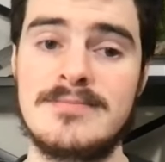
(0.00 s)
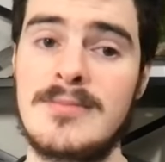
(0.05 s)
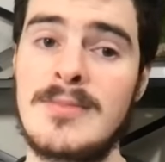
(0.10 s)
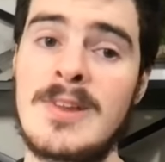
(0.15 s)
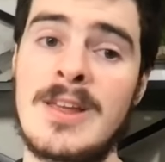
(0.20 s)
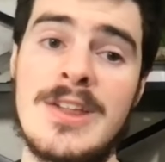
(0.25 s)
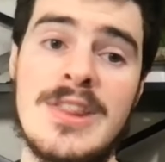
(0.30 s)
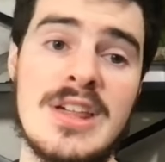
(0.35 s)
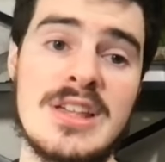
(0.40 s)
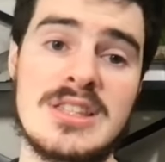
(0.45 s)

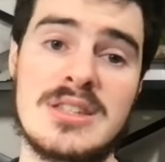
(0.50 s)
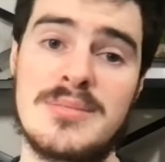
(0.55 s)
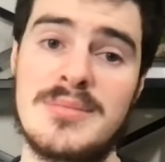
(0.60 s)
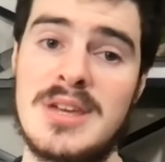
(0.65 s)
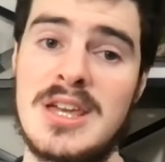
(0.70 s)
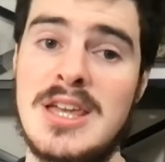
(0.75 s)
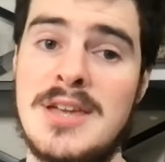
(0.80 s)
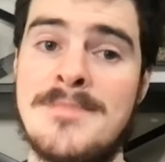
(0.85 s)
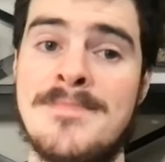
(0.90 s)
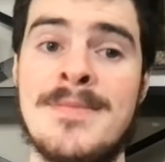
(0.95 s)
I think to
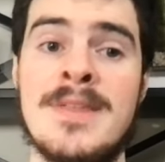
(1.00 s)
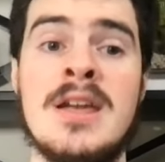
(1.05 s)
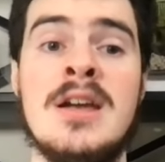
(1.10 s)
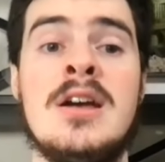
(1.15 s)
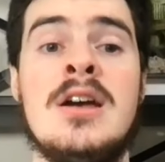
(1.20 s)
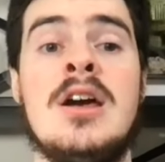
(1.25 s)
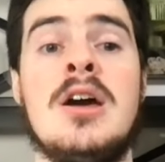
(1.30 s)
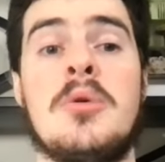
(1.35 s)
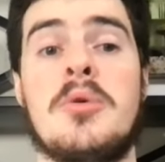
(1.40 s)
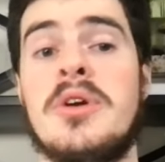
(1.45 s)
me,
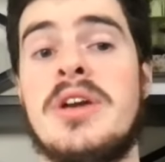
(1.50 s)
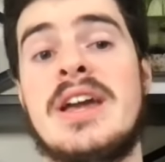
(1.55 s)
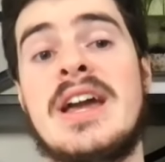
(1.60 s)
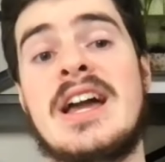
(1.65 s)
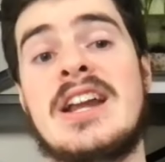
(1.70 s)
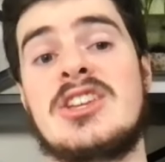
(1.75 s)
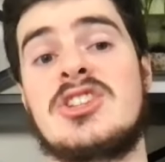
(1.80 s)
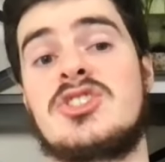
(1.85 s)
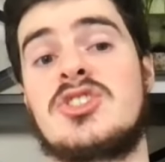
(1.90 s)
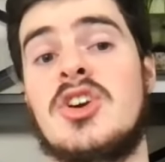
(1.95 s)
where you got
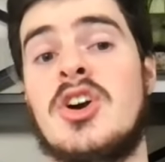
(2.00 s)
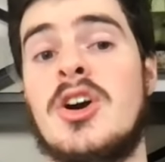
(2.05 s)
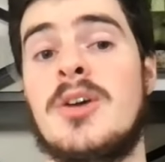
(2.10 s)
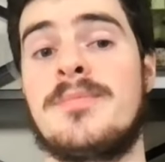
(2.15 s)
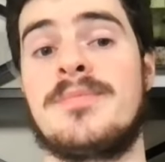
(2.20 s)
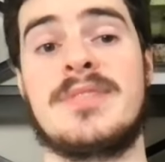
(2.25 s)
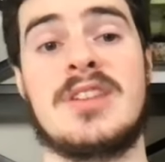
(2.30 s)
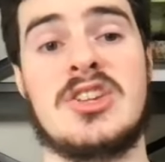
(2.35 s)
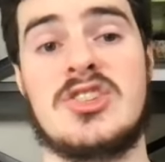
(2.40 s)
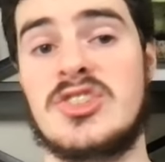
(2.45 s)
to
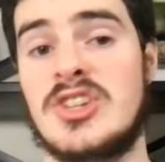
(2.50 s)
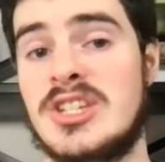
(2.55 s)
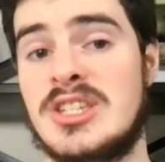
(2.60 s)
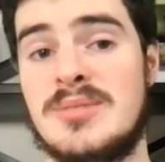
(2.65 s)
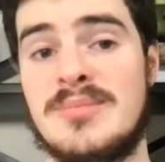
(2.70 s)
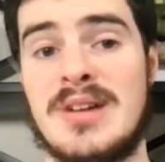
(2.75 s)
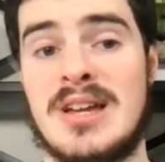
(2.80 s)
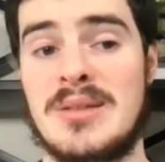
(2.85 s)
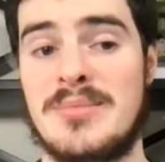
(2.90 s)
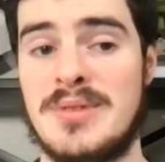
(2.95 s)
start is Justin
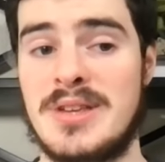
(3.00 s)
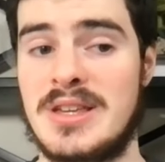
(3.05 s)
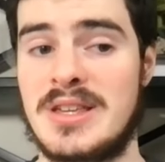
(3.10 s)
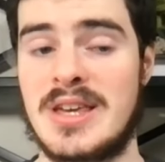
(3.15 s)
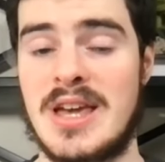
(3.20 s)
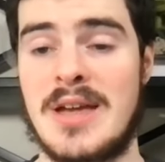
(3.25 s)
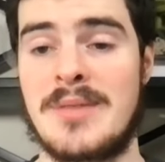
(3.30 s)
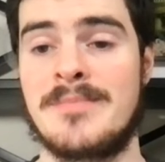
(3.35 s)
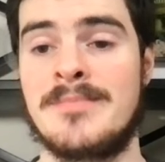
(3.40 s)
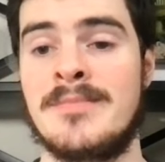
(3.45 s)

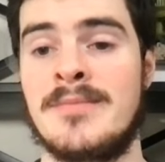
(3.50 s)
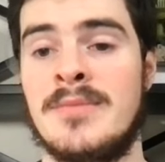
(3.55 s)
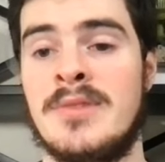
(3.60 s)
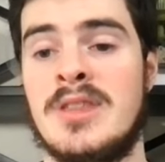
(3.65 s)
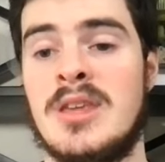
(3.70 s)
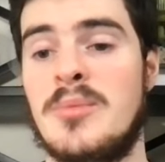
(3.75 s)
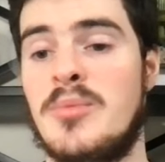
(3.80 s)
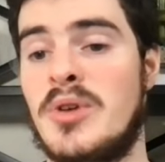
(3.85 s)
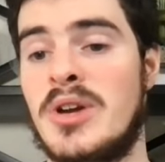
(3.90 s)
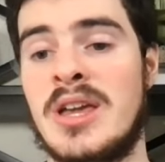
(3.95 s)
Madubuike.
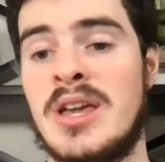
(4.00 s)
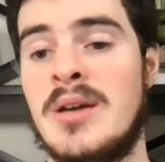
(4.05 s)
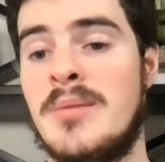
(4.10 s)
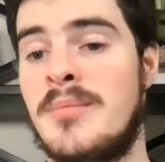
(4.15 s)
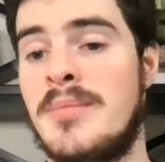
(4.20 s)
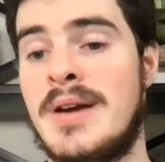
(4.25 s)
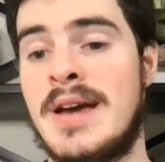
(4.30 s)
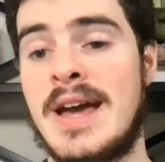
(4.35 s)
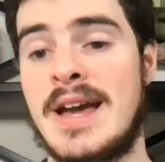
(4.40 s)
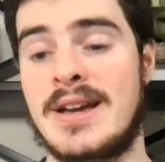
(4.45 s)
You bring him
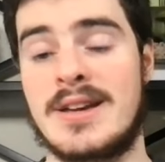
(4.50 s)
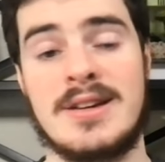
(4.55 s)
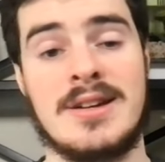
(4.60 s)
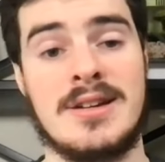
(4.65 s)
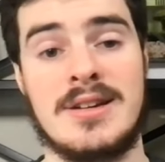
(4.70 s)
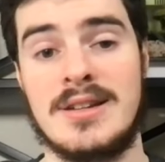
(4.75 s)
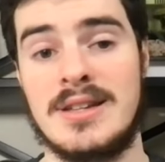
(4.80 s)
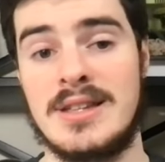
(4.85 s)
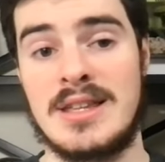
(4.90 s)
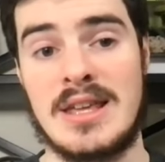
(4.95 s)
back,
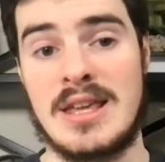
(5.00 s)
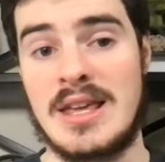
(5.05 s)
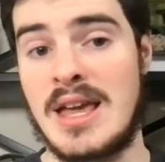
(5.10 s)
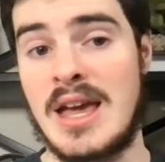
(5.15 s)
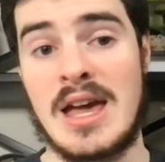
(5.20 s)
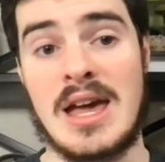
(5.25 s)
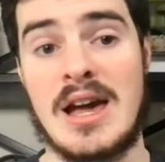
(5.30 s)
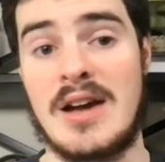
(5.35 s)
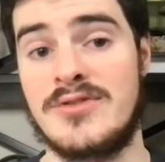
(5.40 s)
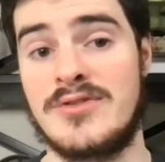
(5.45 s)
you
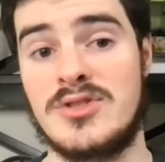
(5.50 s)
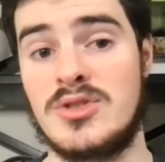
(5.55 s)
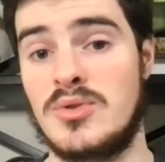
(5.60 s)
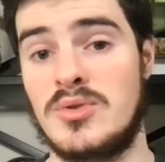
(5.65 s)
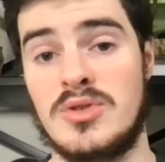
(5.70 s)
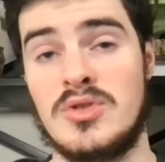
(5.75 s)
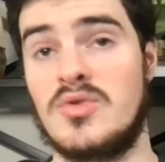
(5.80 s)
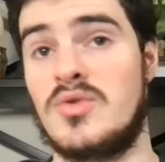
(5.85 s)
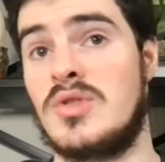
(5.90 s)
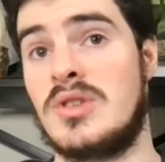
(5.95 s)
have to.
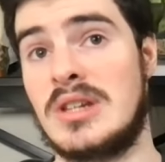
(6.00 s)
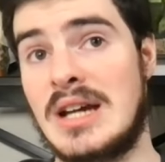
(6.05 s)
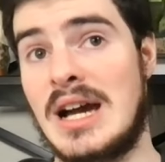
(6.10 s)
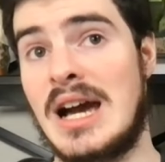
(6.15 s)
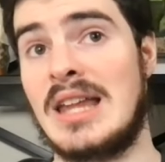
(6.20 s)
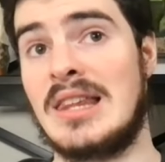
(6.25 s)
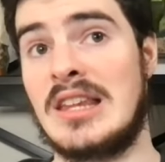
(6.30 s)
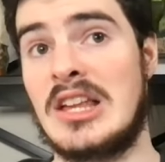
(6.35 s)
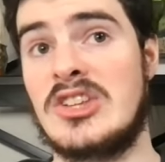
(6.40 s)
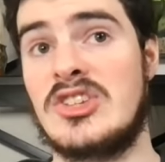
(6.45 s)
You
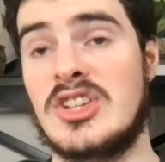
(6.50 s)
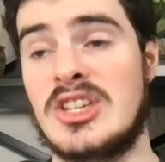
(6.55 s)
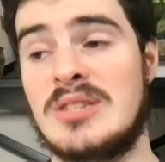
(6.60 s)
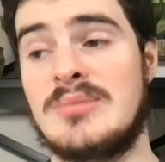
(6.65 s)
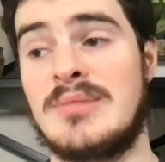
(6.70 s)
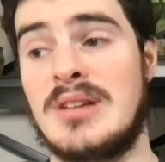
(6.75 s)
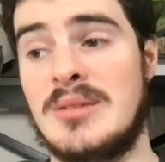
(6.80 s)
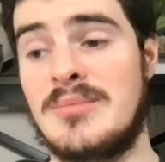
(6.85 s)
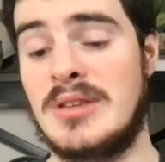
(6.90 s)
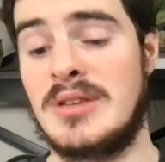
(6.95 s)
cannot let Justin
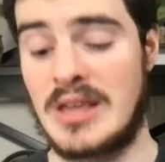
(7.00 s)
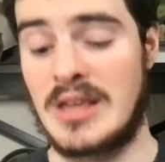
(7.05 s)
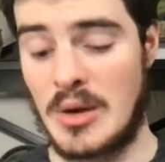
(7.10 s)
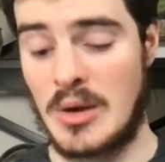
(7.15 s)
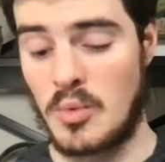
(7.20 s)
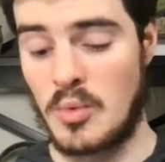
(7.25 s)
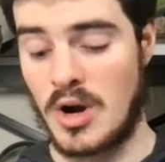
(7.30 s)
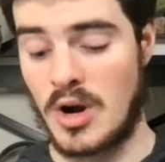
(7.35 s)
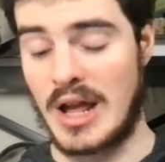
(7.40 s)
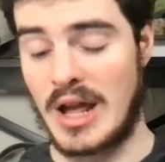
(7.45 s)
Madubuike
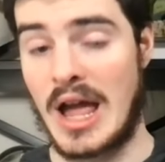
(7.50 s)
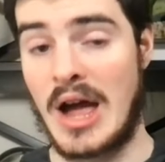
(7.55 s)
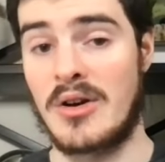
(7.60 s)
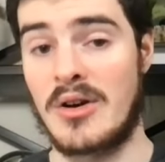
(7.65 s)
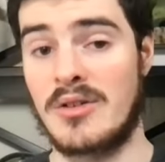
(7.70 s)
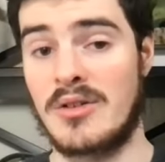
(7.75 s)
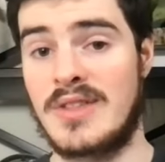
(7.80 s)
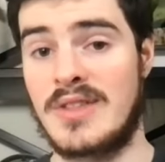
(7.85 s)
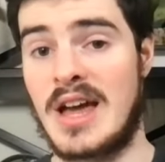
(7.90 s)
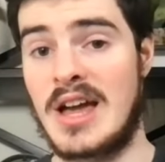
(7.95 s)
walk out
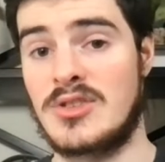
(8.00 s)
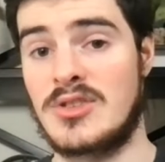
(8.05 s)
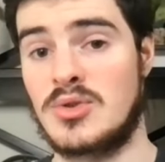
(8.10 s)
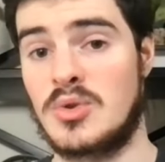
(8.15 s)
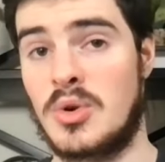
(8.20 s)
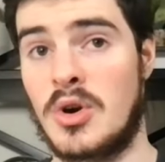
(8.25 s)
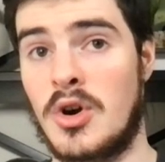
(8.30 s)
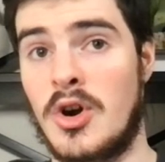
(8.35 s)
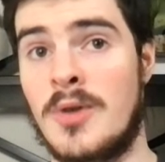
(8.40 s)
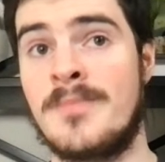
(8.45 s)
of that
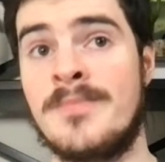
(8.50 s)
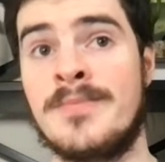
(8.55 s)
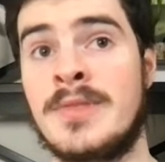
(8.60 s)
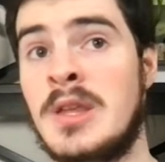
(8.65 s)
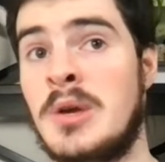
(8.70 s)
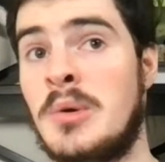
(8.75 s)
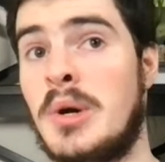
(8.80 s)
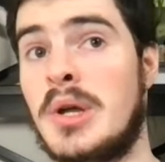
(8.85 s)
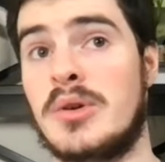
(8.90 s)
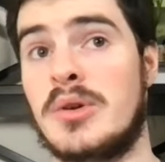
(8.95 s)
door,
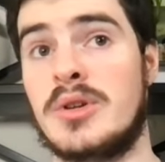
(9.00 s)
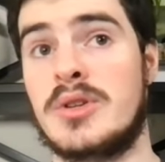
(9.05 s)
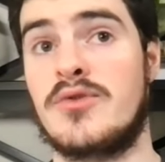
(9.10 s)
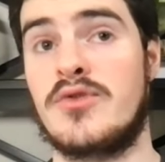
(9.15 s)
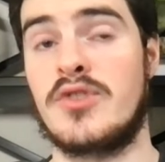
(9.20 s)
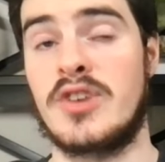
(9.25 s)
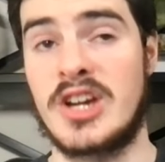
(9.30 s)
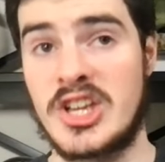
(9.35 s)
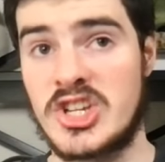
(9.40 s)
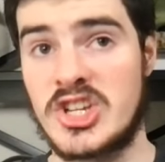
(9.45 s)
whether it's
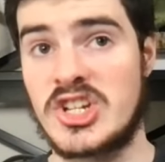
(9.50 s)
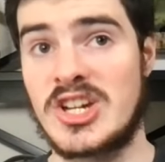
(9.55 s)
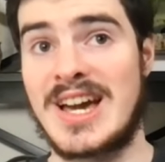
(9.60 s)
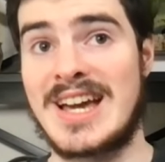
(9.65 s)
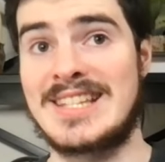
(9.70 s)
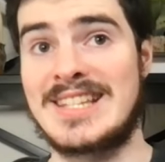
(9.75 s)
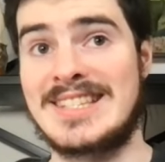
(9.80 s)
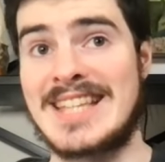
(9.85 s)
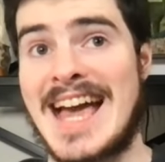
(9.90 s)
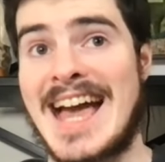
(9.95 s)

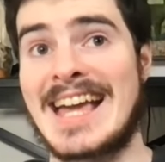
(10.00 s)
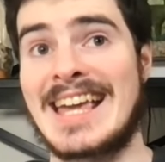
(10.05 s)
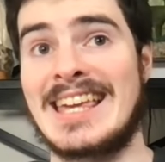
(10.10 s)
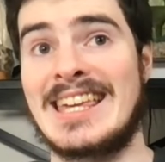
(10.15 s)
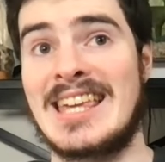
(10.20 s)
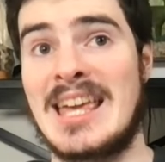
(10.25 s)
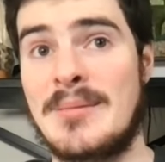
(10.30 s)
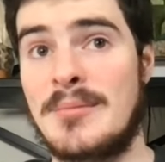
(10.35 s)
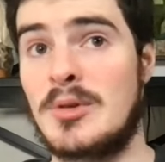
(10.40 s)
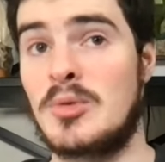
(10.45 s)
franchise tagging
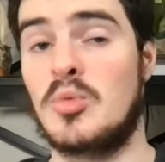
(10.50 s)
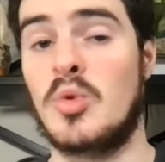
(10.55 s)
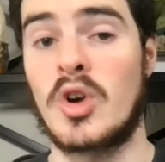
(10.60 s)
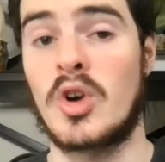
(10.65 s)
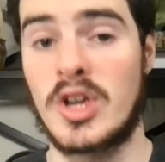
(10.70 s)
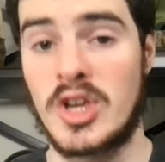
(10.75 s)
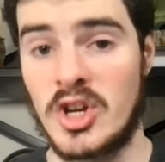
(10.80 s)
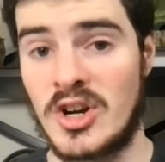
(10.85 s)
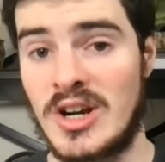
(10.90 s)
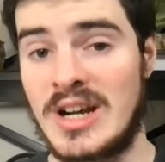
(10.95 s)
him and
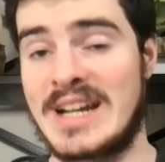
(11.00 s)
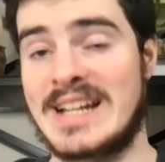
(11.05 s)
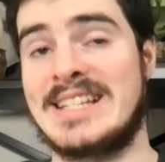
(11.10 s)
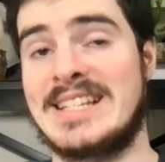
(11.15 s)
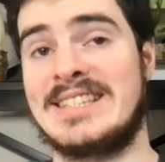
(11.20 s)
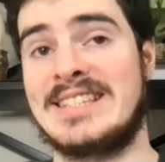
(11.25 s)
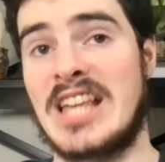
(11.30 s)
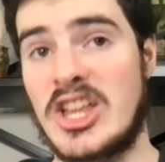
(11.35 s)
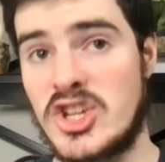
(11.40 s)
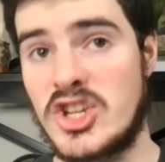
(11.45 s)
working on an
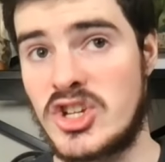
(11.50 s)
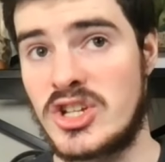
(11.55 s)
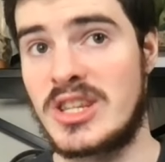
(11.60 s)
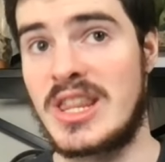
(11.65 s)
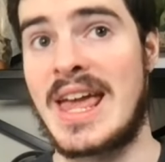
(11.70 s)
extension.